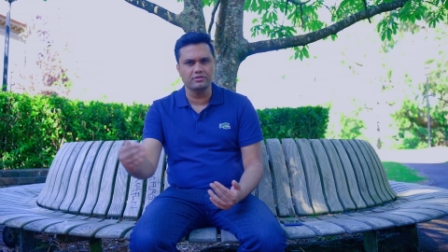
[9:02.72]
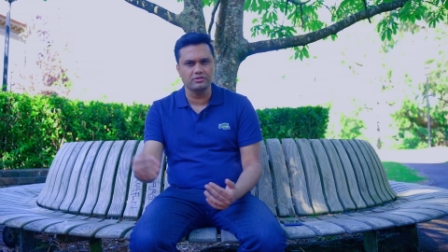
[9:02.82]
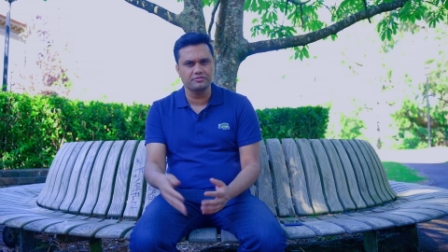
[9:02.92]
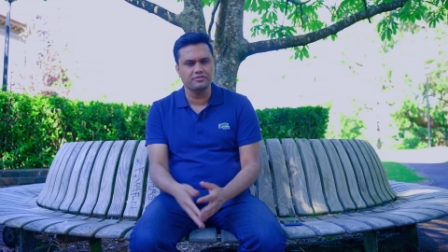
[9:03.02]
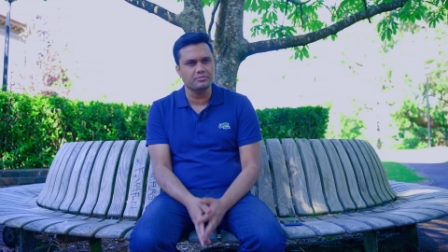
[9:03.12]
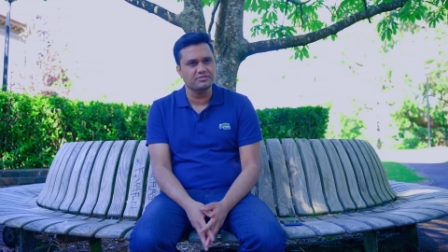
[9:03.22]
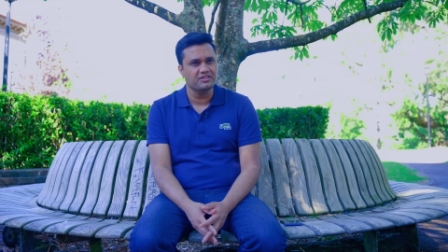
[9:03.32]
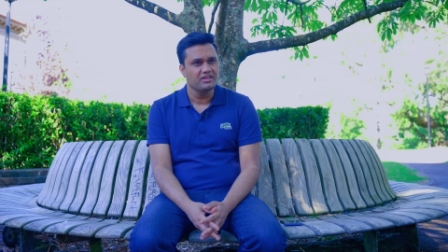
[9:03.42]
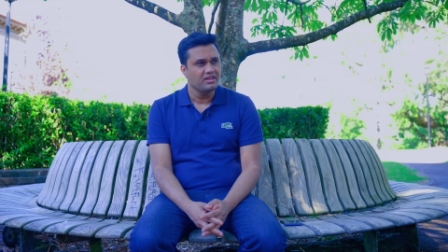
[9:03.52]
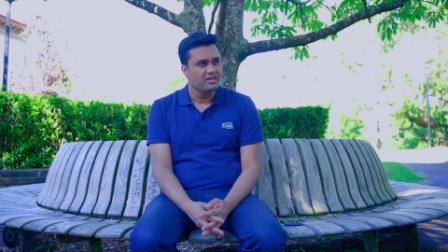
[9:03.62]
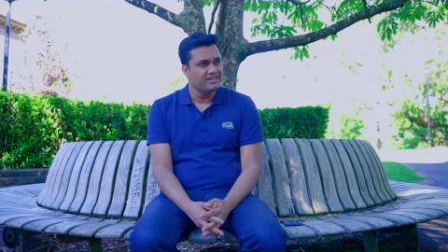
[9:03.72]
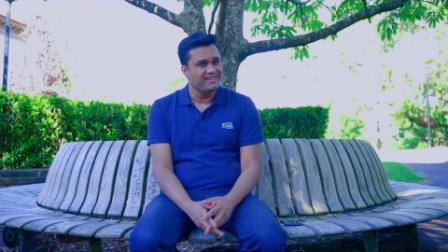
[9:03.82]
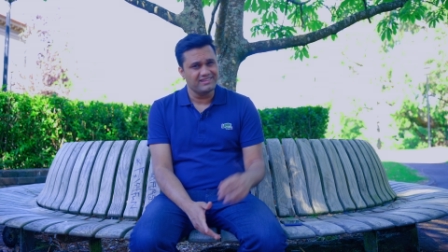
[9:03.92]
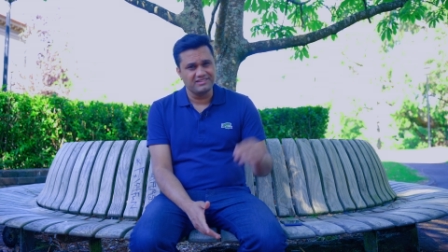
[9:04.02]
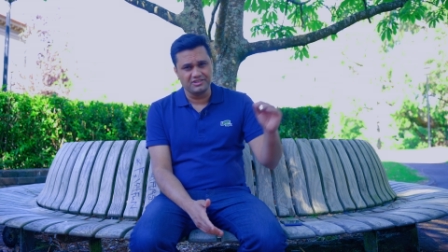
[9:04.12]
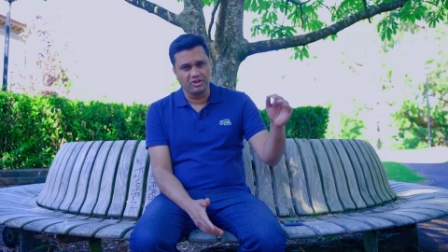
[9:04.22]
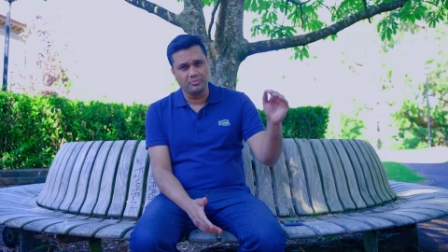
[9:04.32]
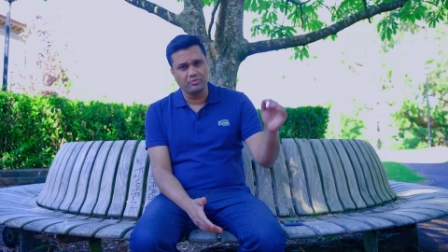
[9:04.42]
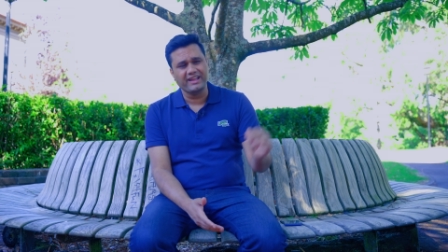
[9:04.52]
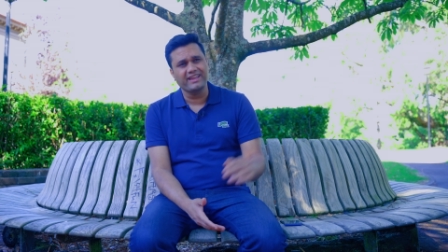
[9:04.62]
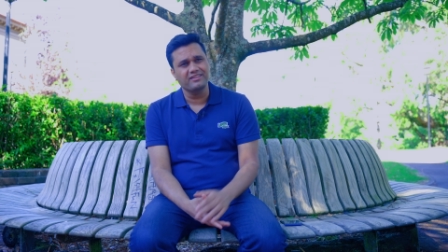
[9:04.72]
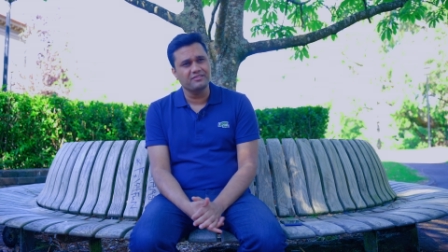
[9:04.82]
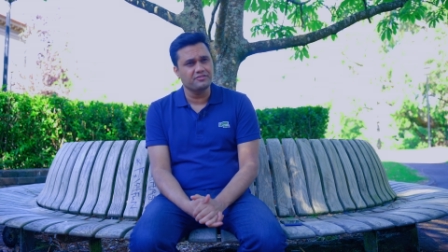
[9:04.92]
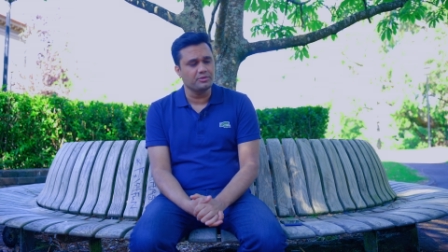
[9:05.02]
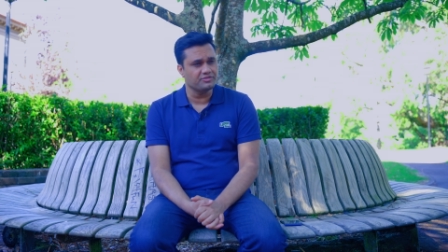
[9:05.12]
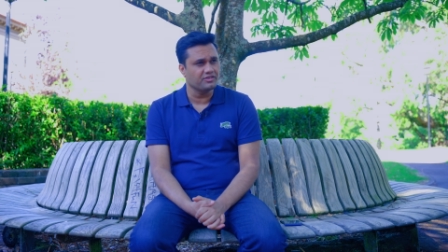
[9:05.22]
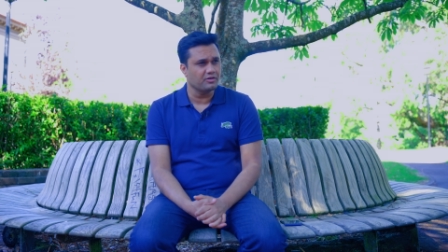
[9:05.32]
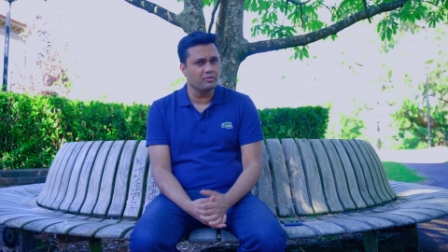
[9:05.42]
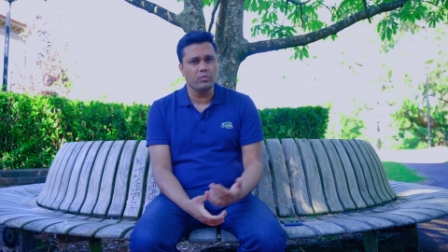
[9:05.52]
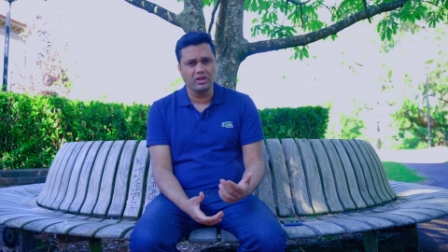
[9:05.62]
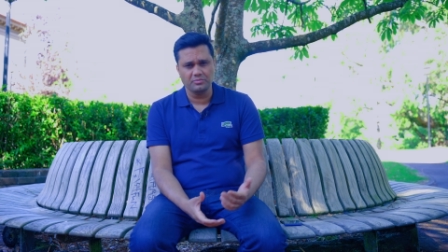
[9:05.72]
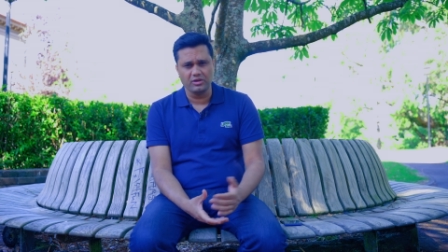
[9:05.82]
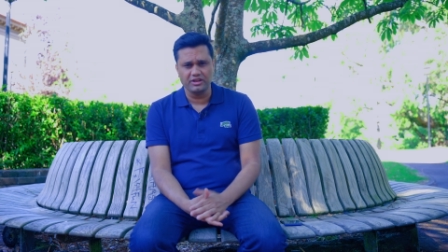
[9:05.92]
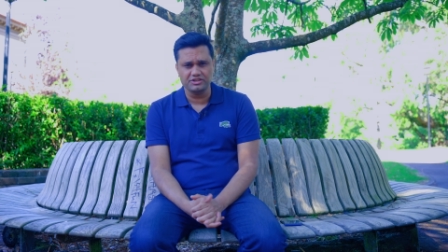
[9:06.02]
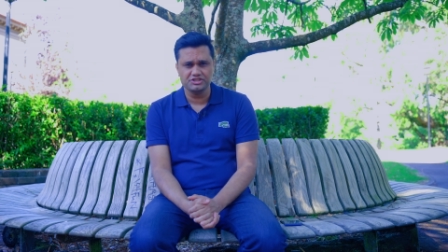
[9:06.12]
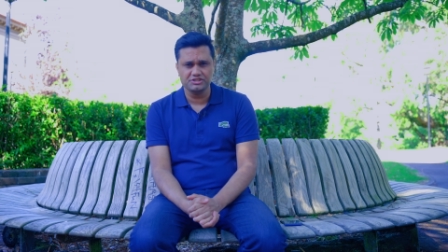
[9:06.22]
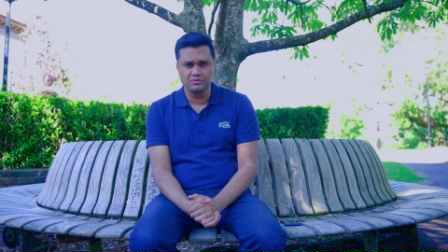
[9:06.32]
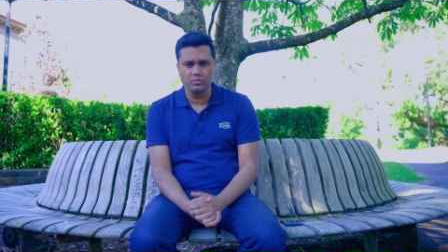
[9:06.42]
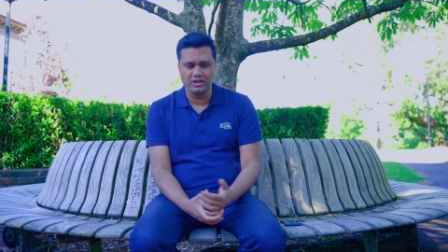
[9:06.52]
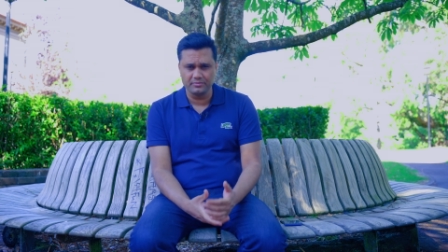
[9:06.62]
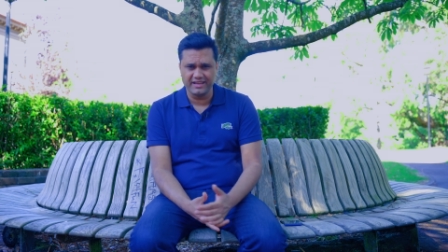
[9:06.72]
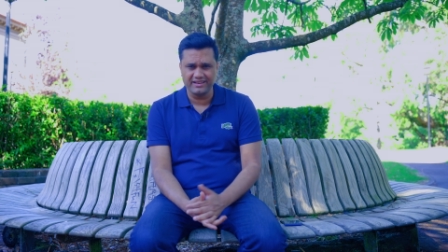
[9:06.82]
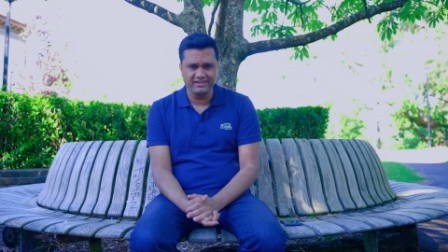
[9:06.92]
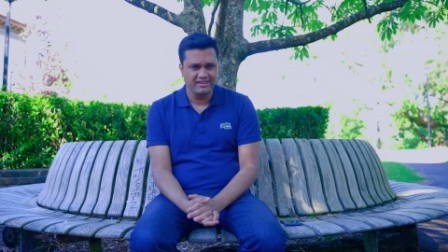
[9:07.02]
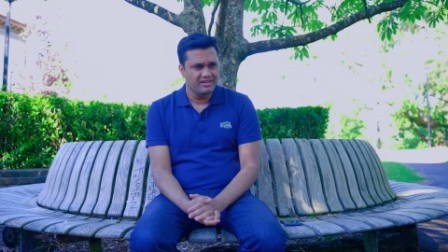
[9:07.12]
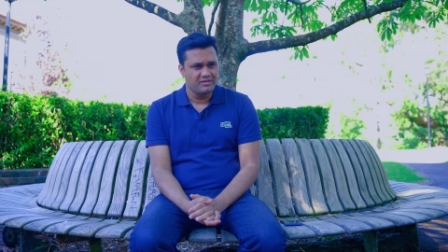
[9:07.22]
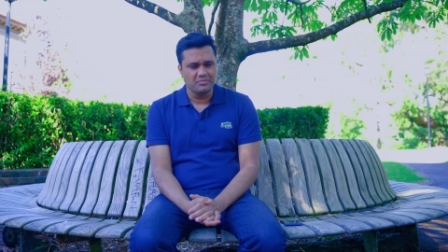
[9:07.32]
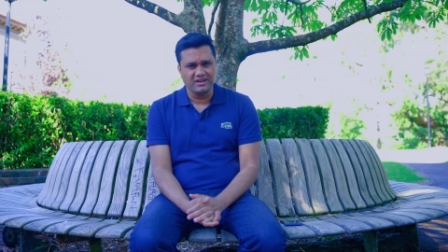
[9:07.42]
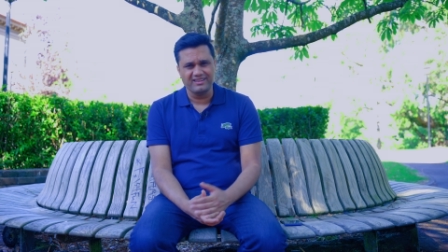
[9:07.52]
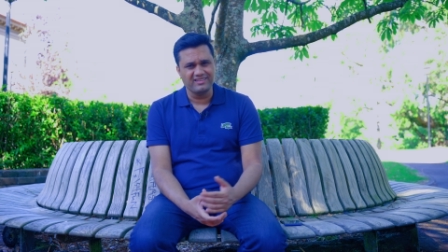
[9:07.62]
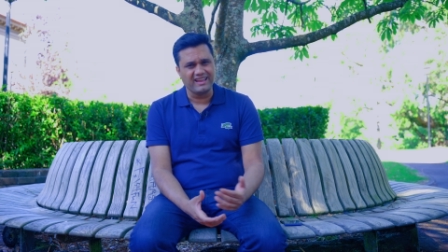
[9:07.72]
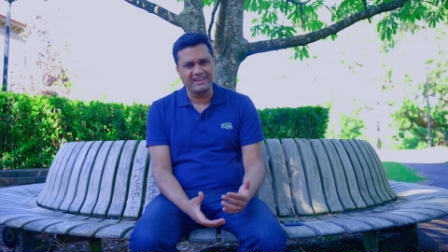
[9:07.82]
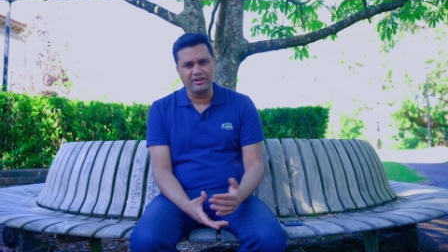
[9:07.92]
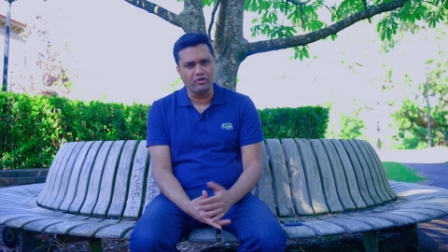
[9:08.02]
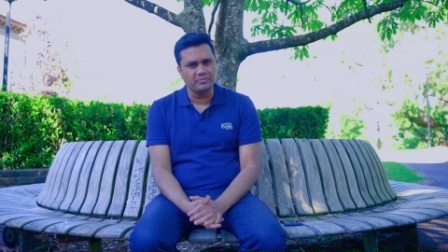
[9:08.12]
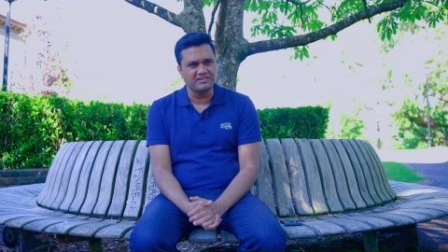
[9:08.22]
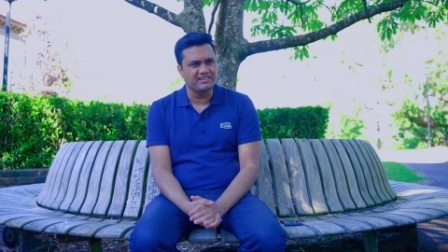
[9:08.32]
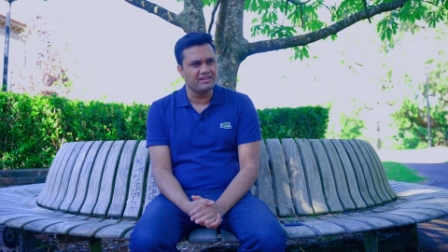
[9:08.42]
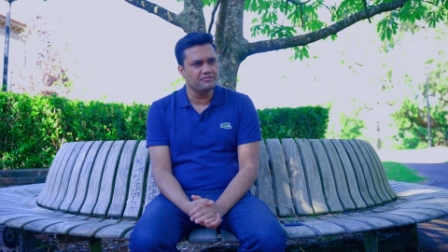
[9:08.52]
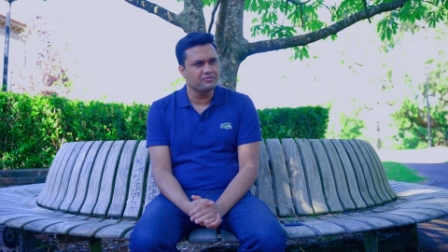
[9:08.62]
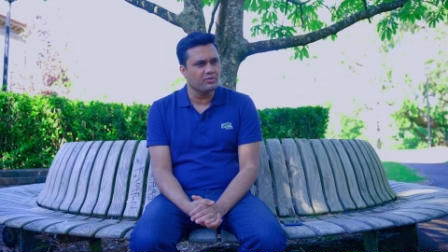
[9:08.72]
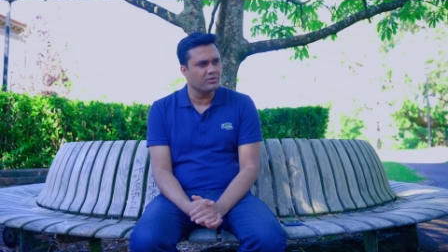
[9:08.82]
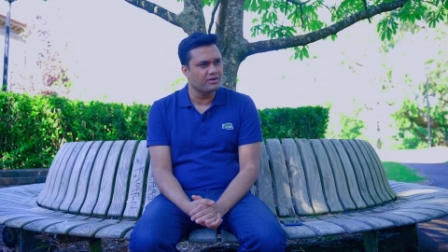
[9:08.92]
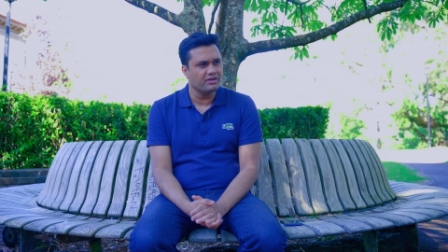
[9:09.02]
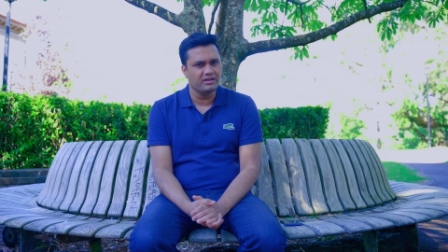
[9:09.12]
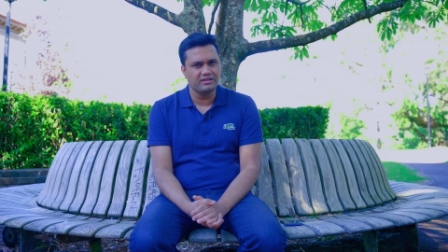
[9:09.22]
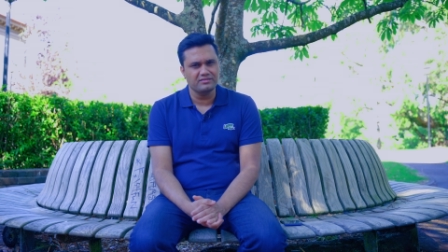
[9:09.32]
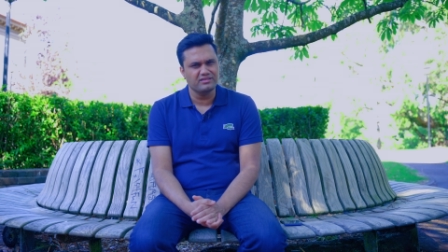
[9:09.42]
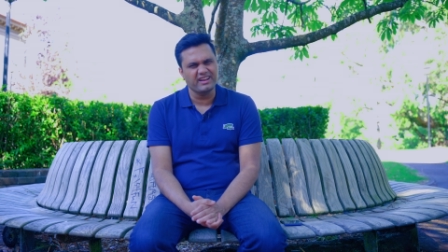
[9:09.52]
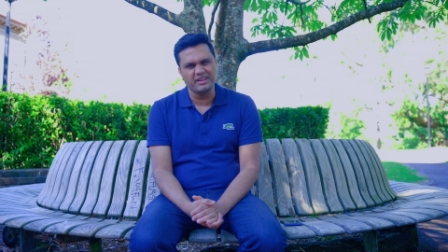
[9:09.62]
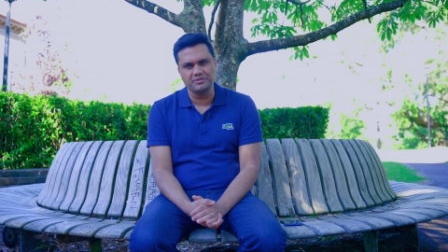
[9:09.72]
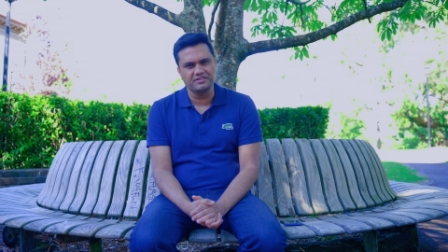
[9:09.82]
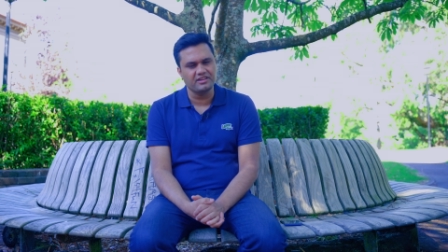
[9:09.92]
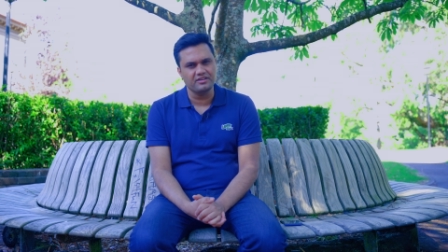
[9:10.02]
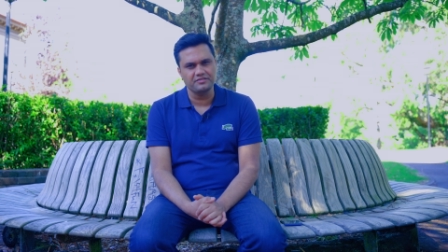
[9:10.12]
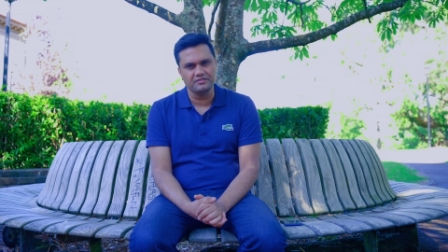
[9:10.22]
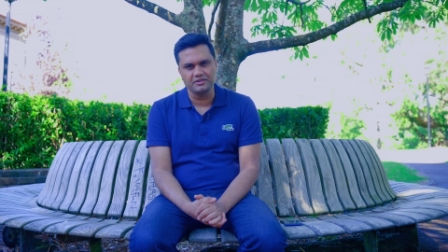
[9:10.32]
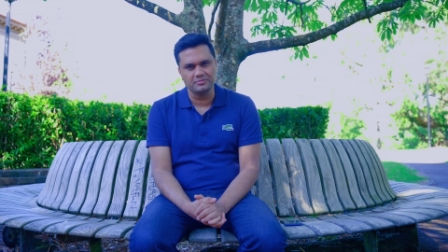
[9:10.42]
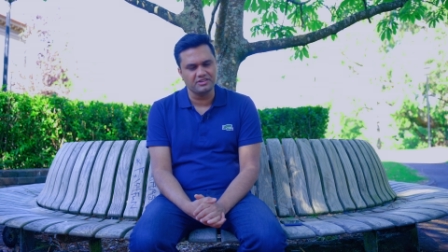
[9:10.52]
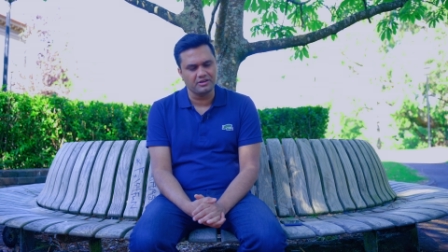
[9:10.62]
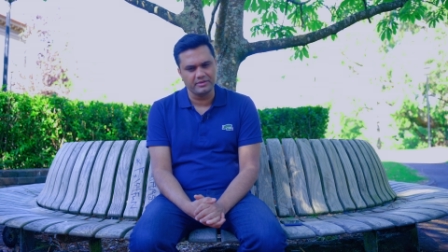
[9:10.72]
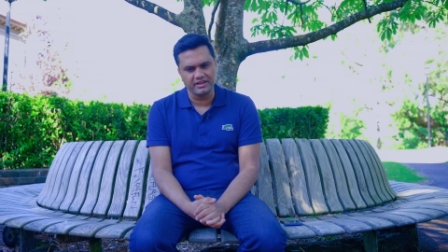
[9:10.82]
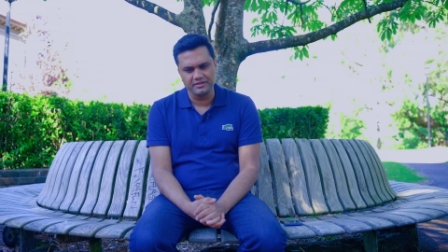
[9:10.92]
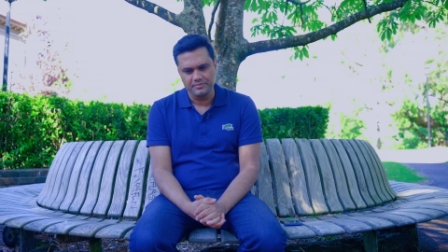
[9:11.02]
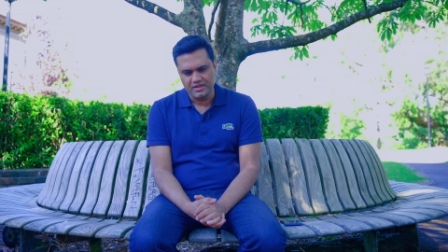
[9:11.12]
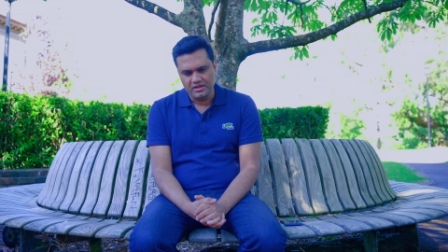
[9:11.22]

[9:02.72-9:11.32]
those films. Yes, the top bracket, the films are well polished, well made, but that cannot be said for 90% of the films that are made.